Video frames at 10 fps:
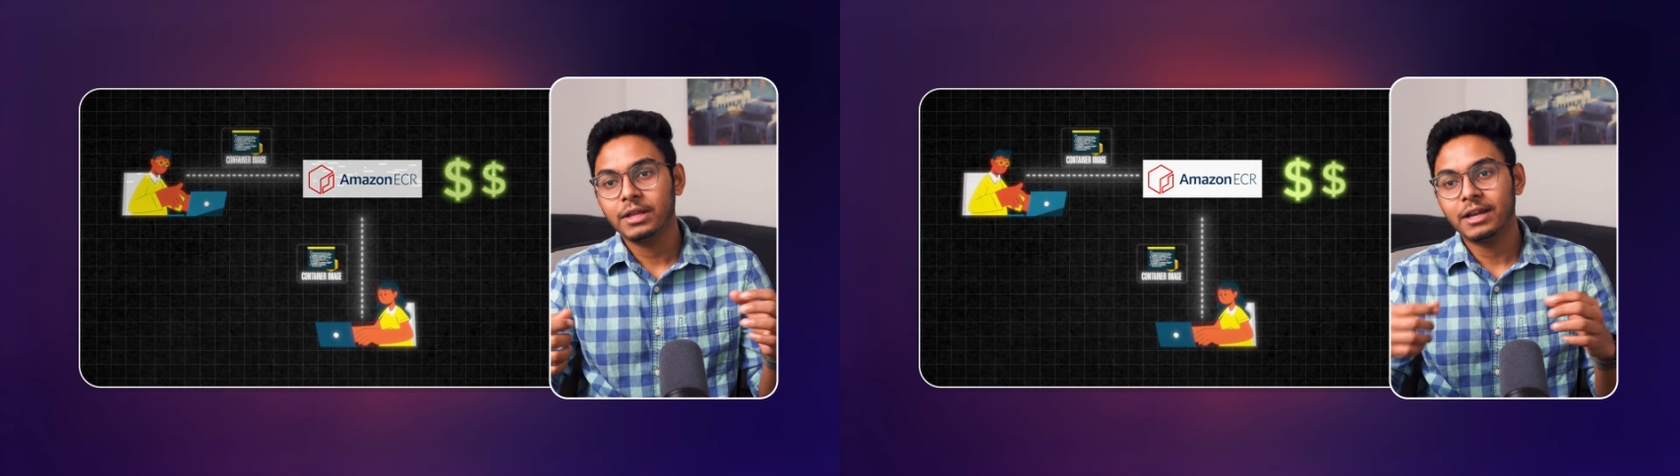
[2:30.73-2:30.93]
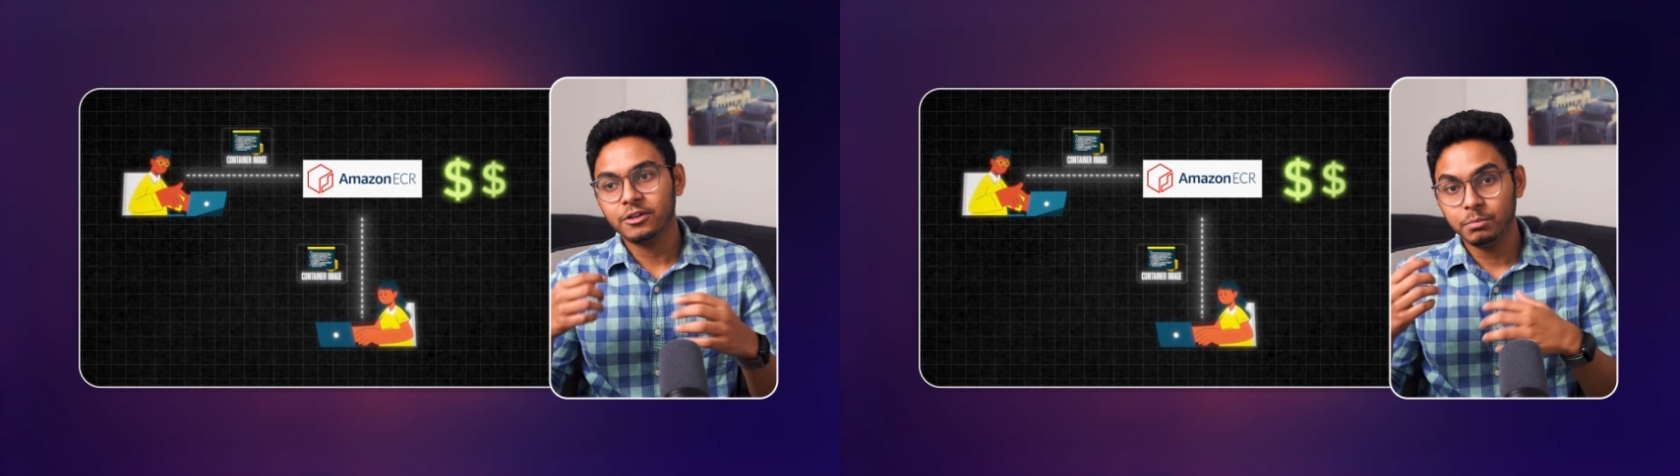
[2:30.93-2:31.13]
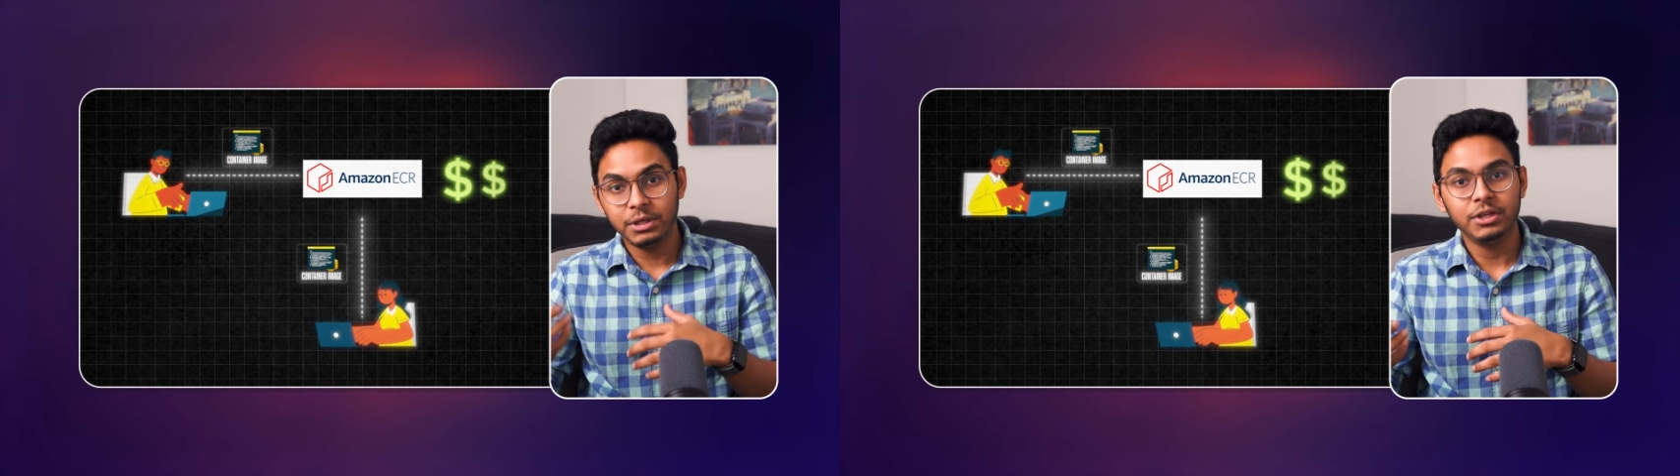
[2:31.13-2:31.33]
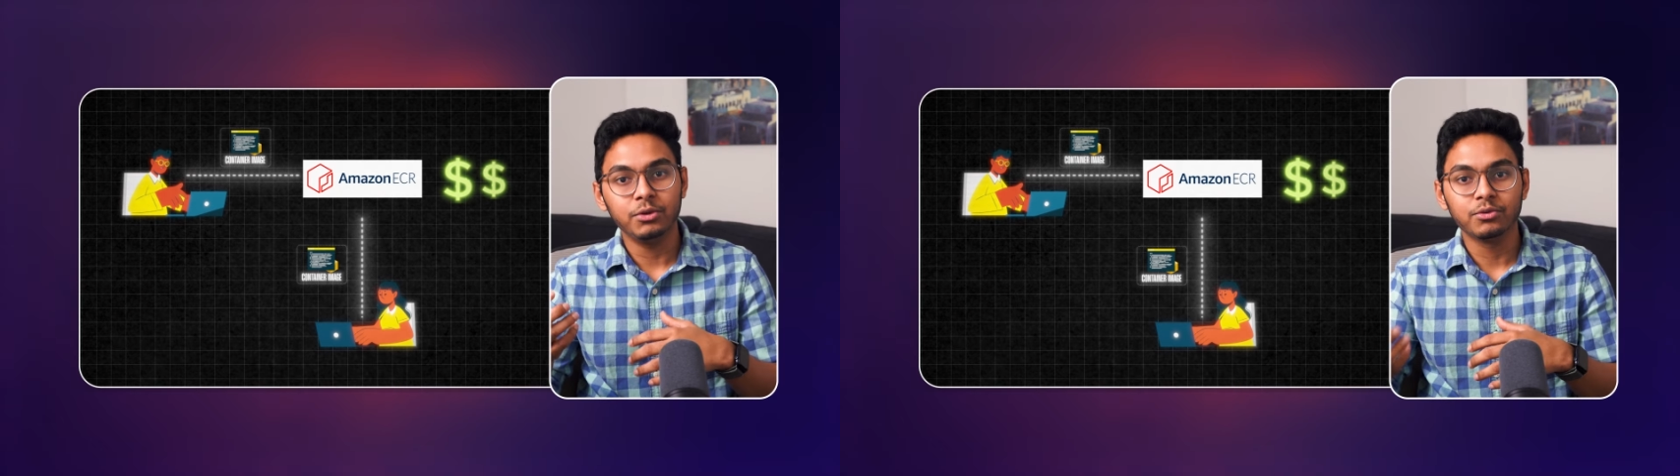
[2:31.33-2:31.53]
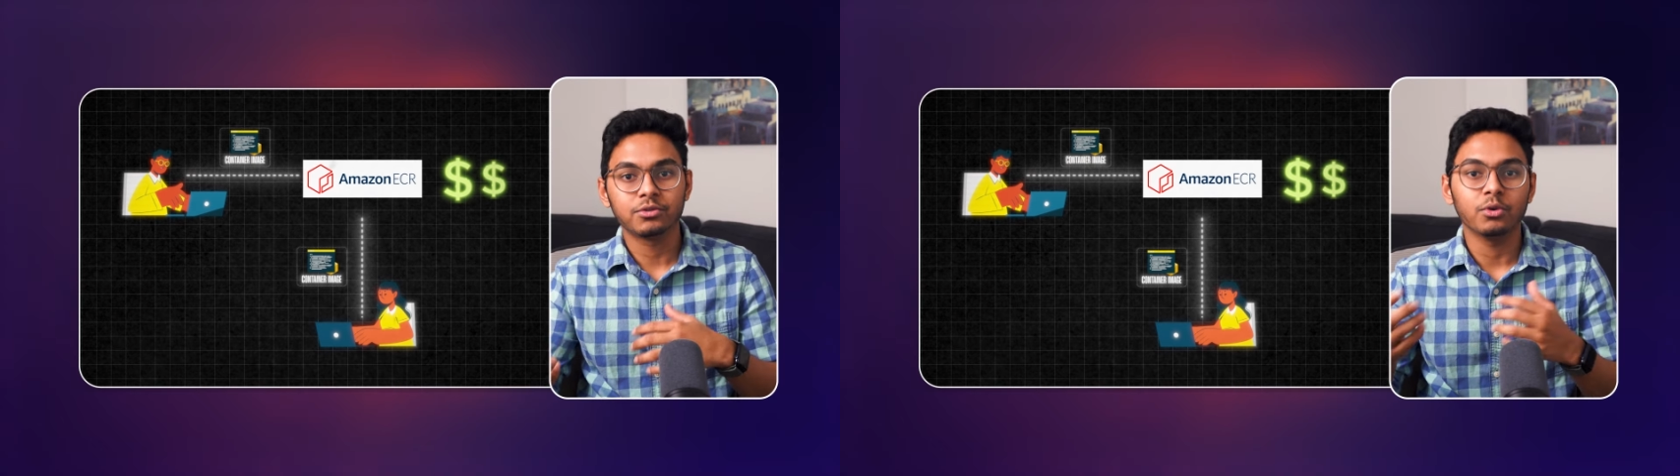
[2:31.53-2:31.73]
that is being
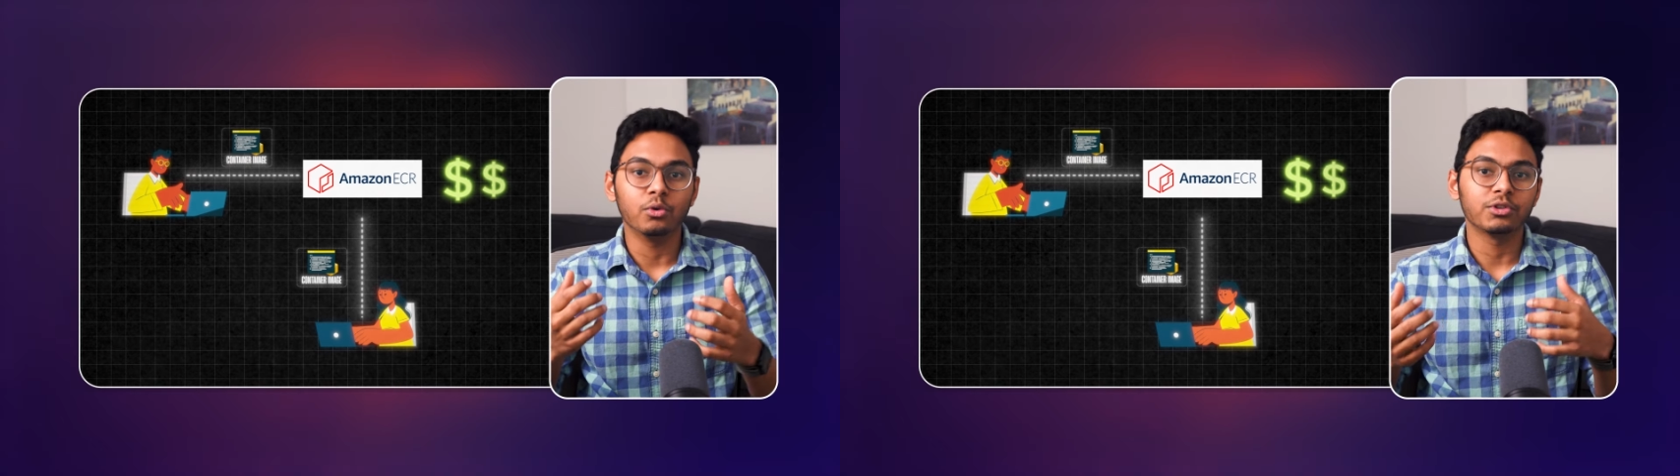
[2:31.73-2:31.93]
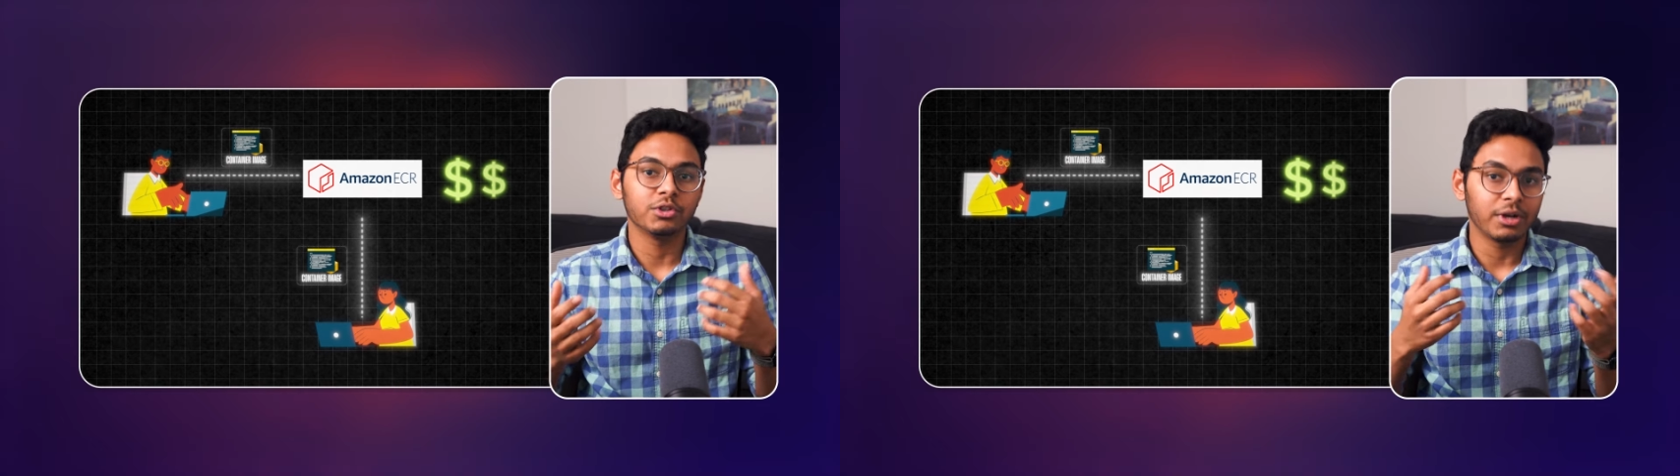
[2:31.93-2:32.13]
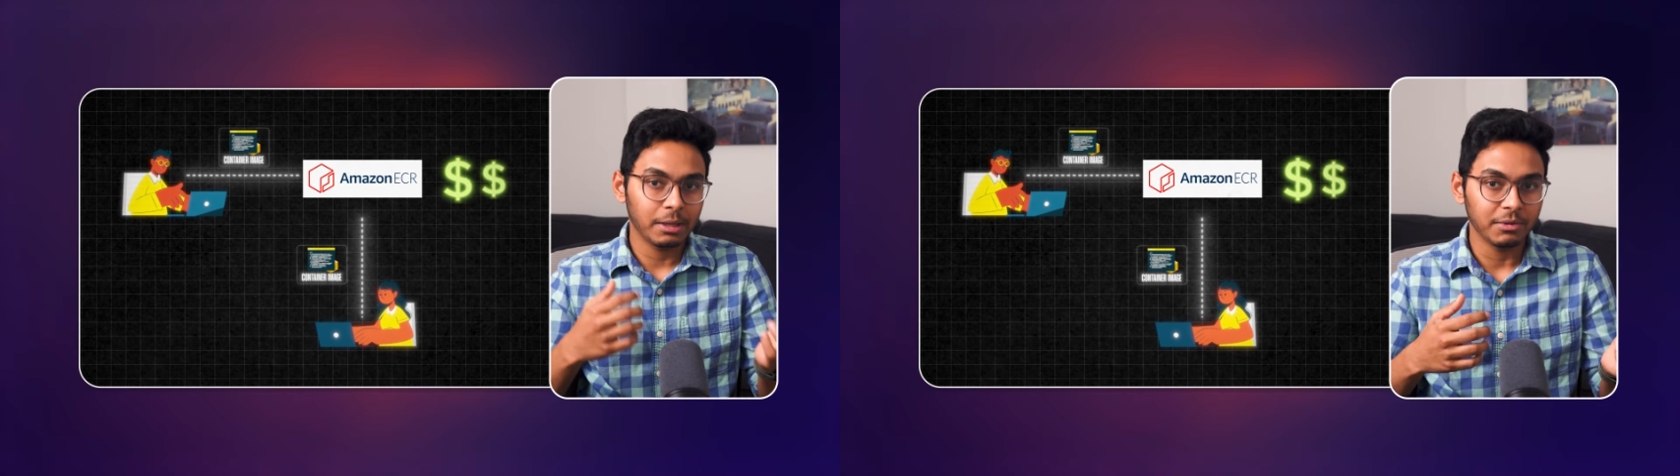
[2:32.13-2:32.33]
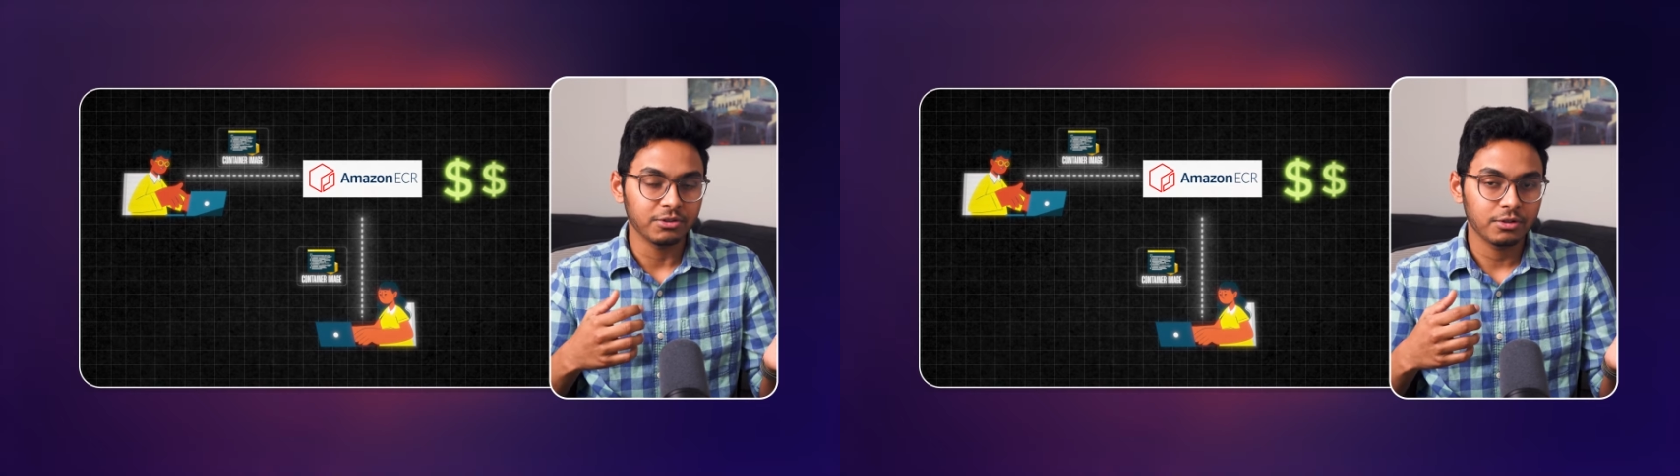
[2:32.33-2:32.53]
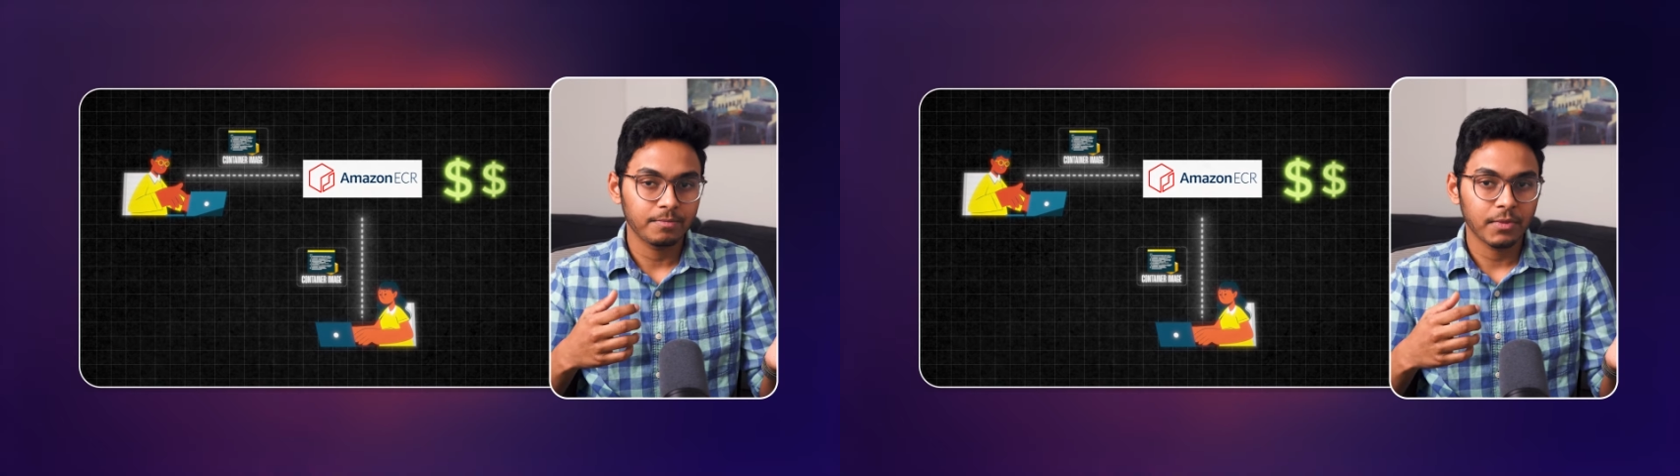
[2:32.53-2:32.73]
used to host your image.